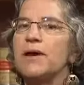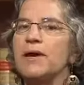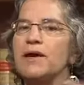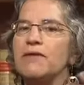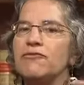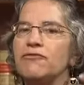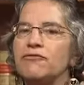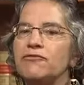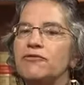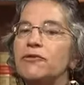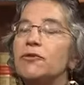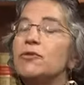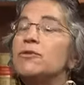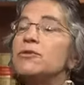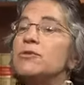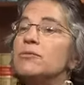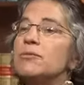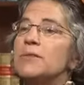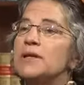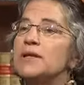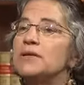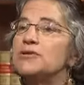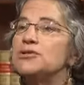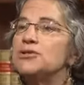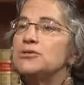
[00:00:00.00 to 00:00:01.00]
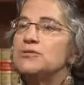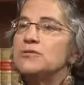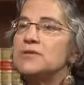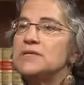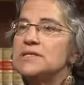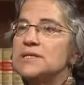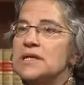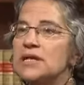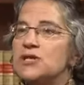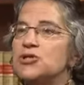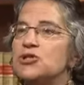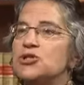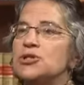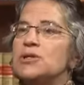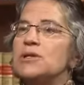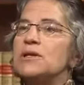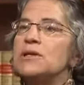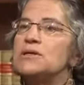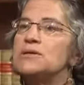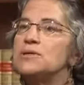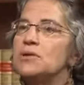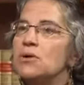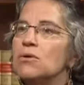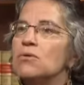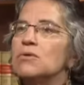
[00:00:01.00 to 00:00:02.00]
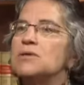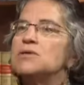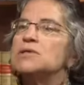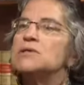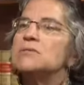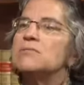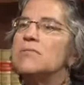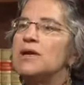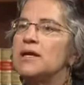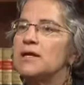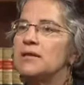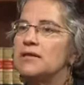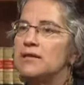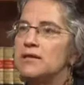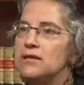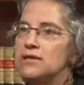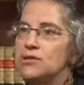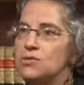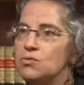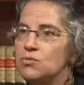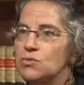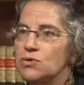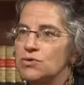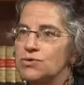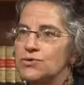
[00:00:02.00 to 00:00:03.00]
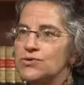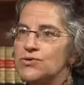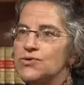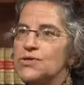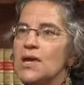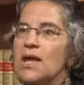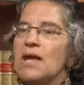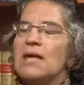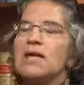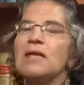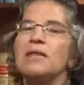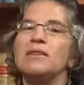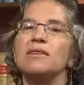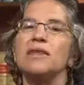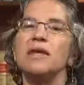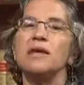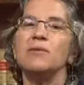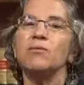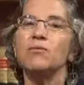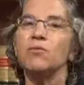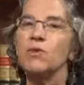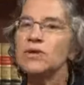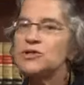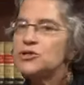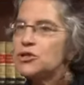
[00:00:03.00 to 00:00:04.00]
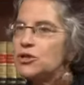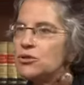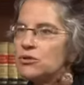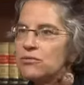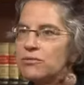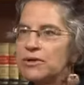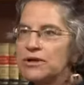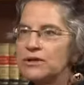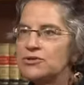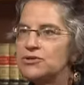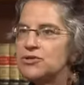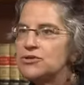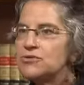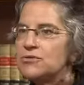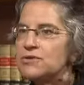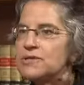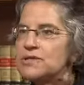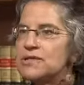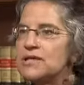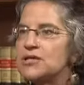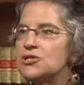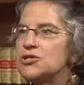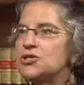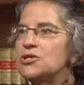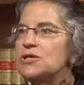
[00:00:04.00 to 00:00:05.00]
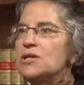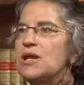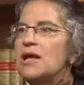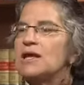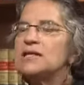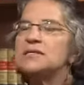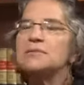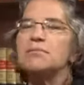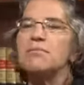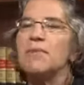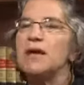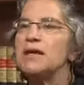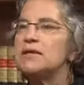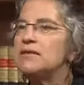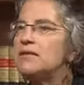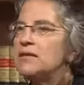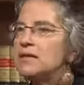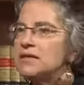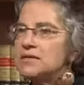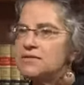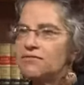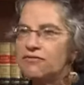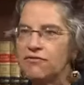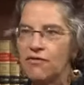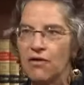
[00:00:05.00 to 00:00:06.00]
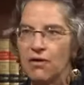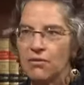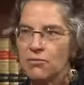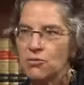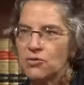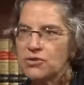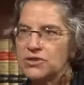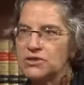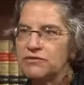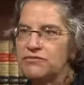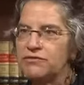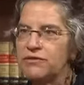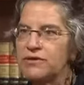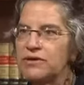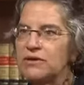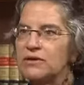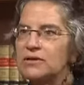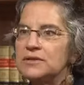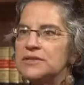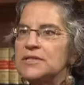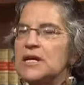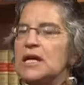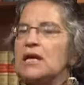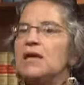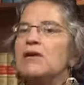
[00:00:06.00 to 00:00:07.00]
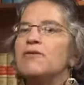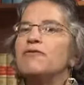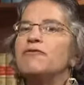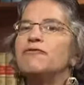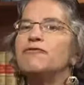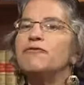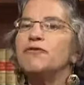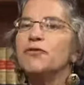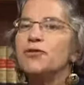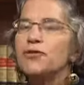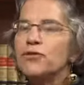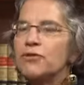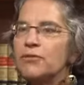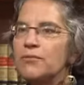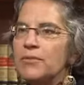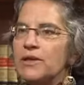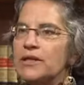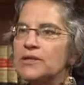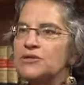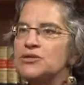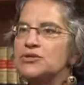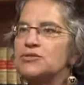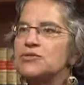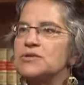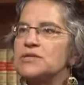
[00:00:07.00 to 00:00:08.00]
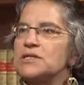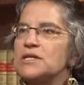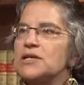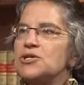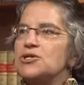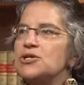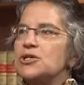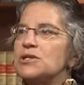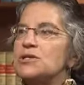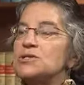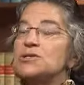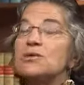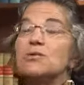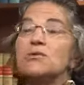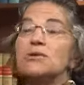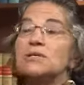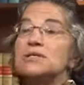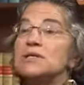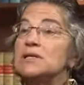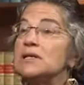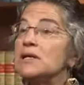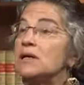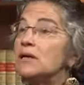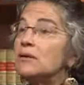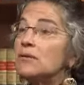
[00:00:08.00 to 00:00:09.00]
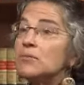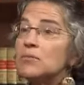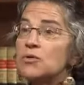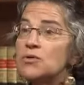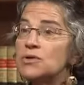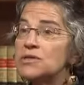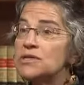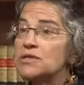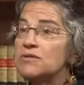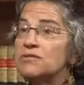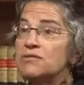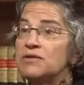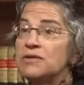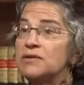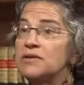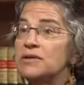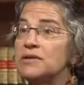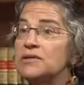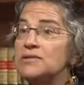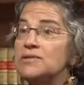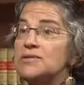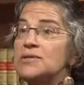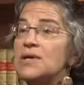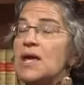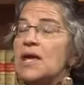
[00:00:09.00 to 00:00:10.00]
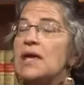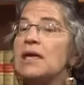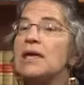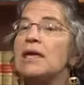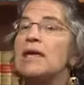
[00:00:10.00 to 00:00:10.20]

by further militarization is going to make things worse. The original militarization has made things far more difficult. Further militarization is going to kill more civilians.